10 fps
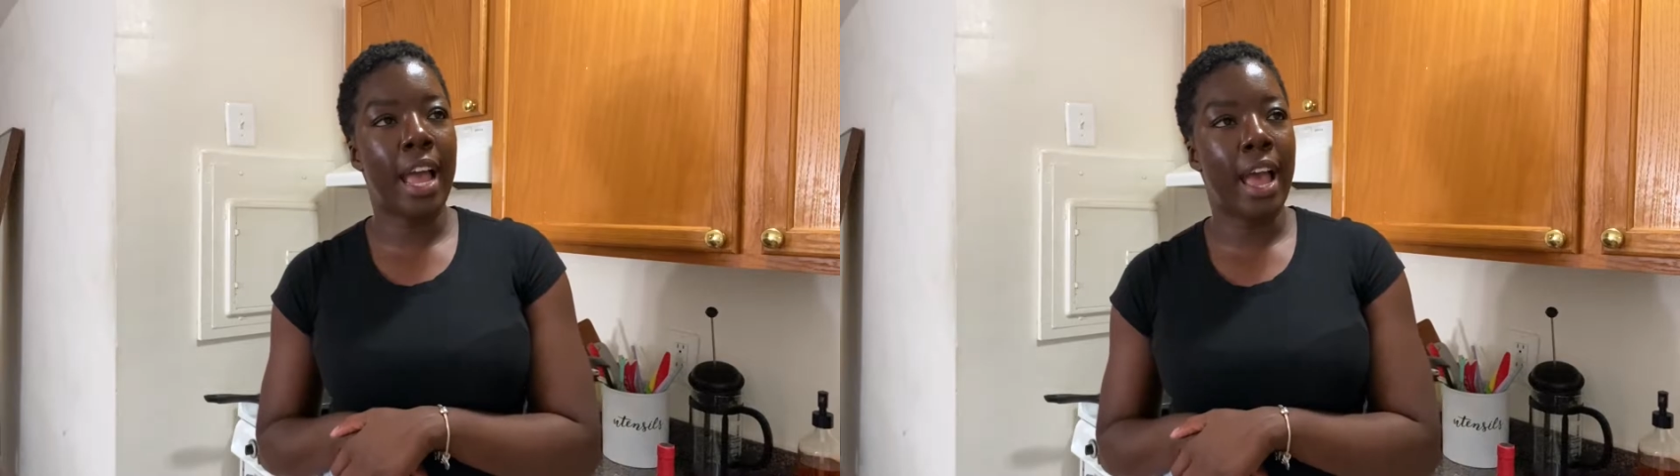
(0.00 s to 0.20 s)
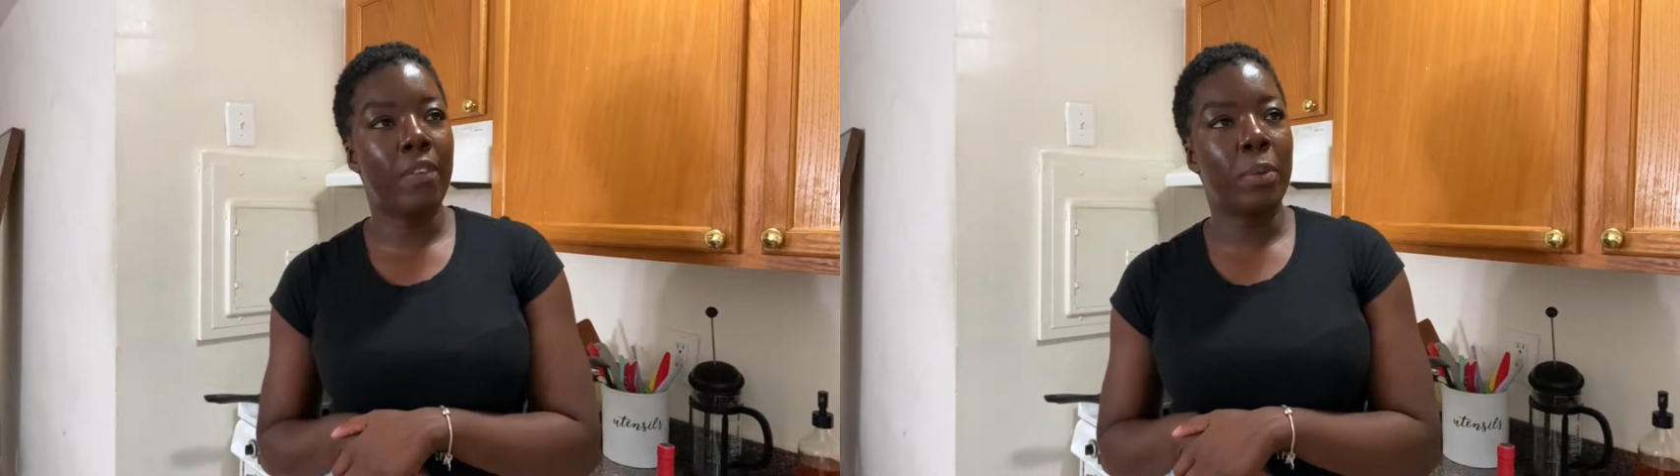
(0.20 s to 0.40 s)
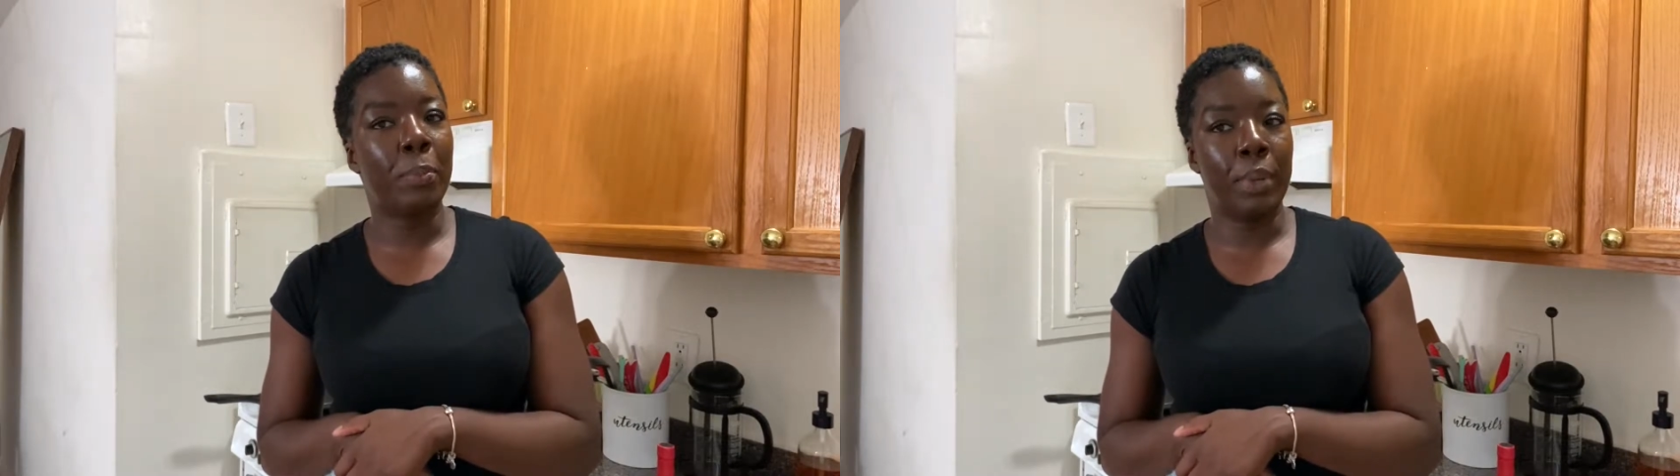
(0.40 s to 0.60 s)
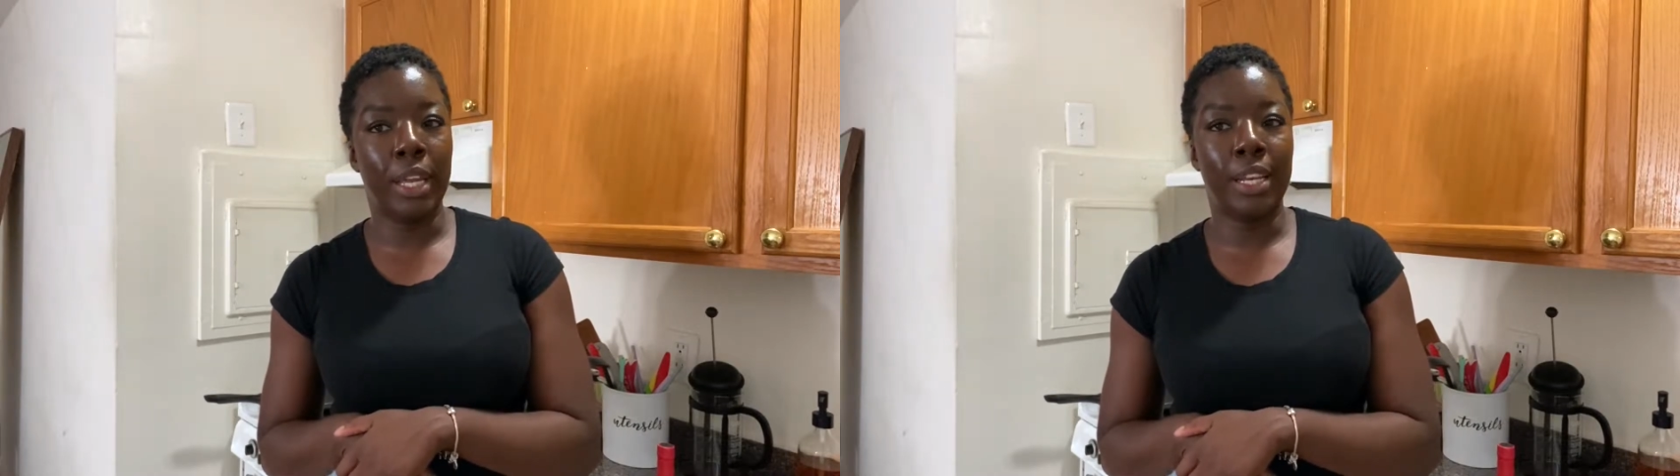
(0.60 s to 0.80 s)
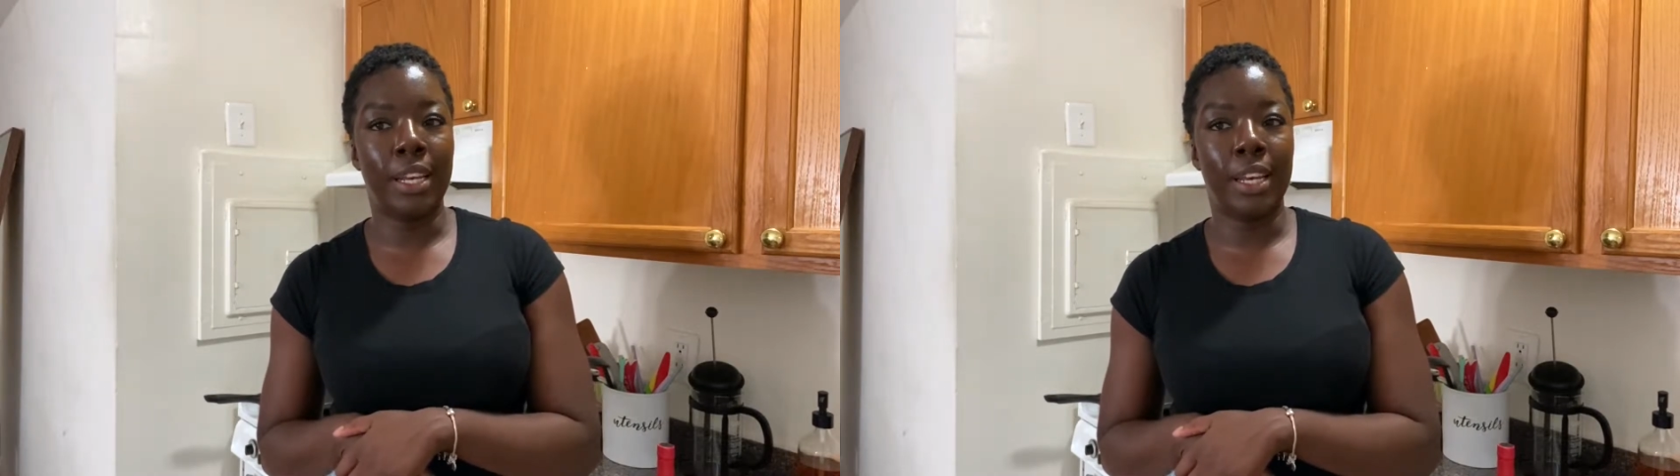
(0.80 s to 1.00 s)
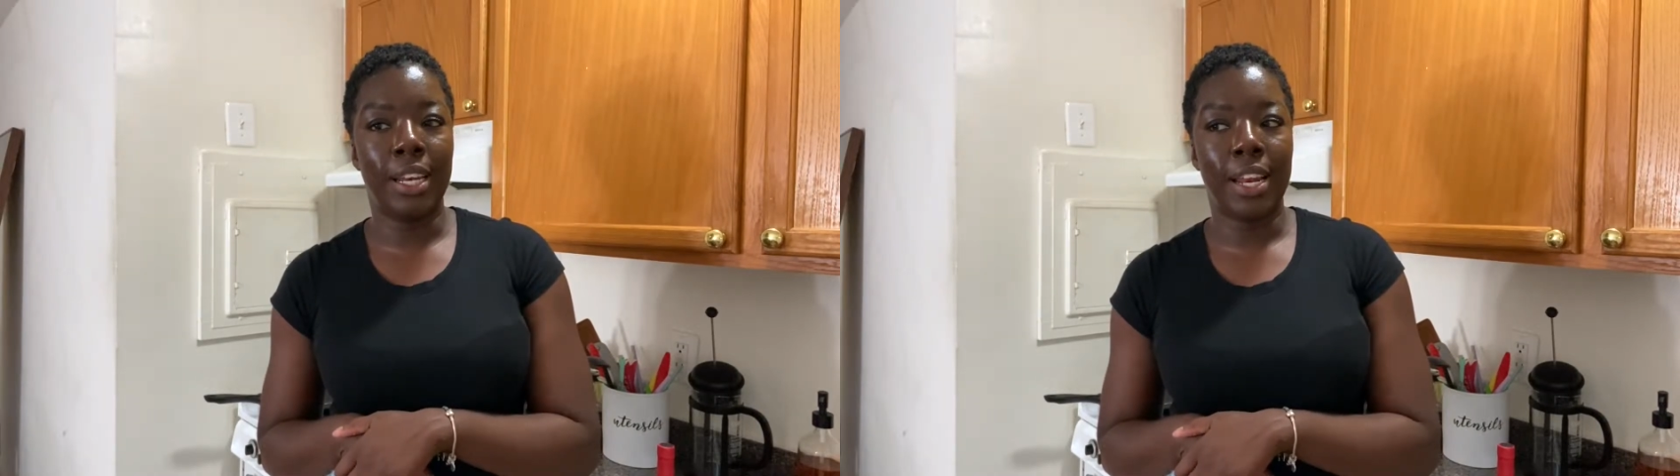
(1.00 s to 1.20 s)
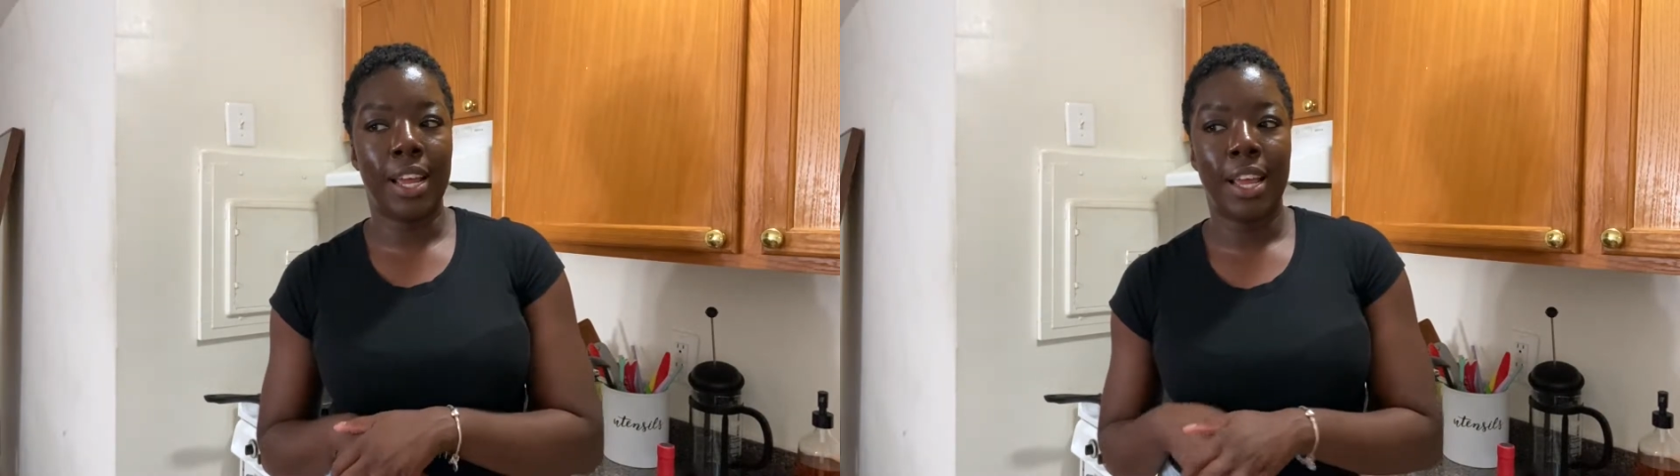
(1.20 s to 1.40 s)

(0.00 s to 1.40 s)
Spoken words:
I haven't been